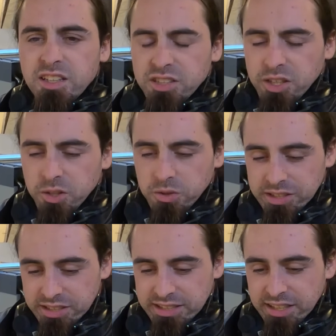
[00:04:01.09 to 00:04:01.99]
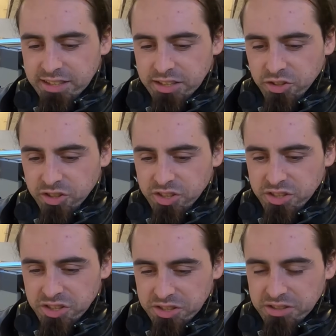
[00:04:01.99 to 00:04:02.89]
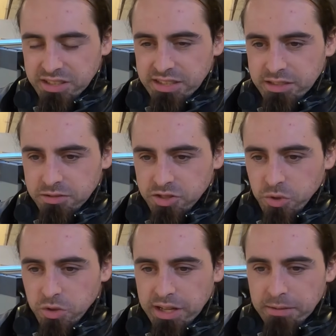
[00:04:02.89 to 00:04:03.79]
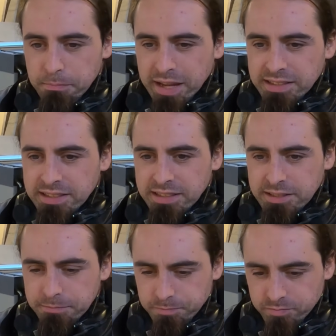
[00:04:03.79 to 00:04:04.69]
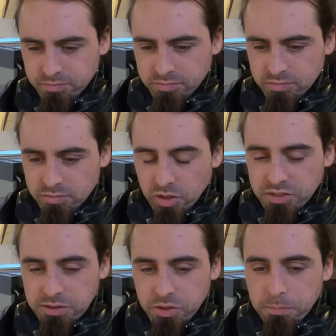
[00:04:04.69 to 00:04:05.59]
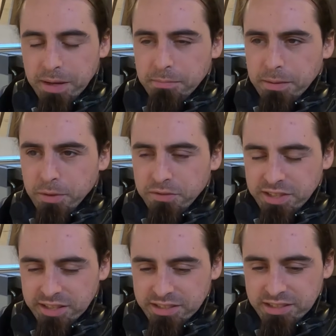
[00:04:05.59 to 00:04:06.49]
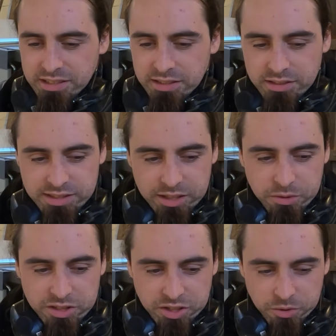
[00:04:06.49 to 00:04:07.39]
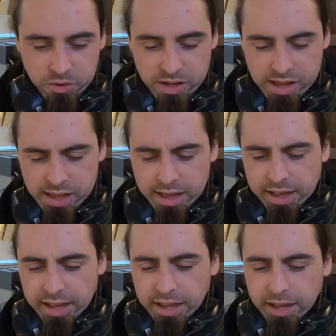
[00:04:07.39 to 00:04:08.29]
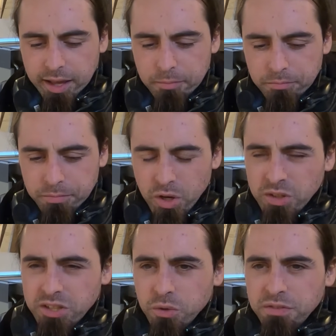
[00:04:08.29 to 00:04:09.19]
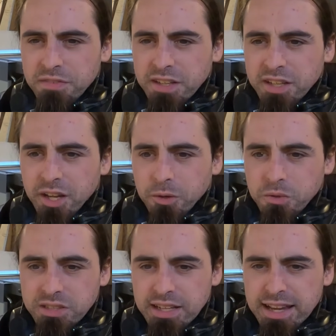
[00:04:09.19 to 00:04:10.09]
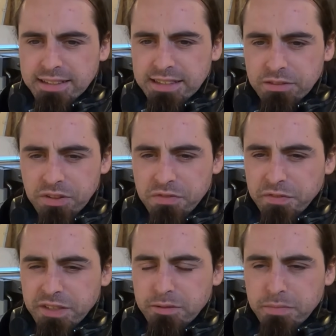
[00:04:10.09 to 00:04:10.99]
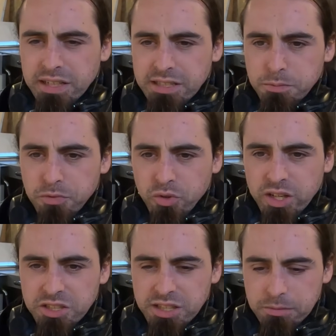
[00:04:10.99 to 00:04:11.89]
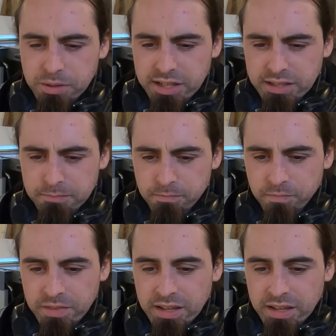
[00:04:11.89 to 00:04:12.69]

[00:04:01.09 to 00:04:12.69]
So it does say in the instructions, just do paint it. Obviously do paint both sides that you want to do, but only do a thin coat and leave it 15 minutes before you actually apply them.